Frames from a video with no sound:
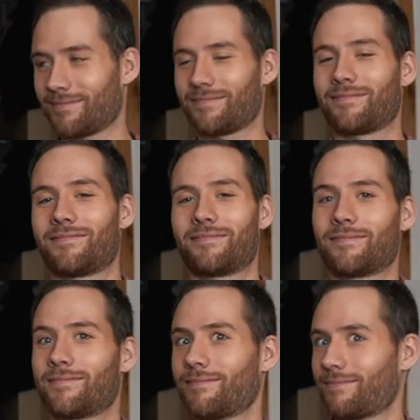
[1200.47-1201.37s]

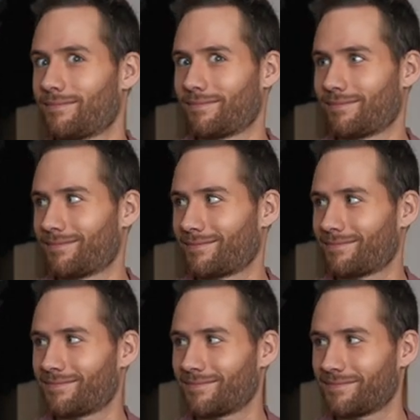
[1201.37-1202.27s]

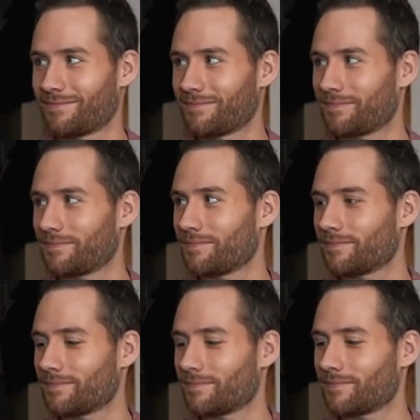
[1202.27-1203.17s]

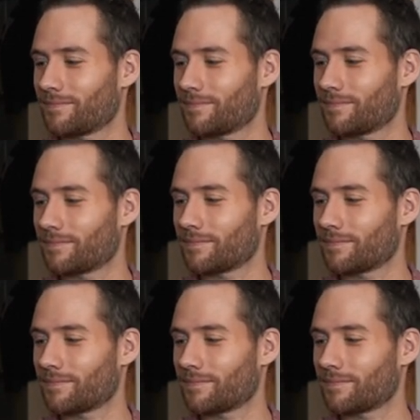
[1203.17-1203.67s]
No words are spoken by the person on screen.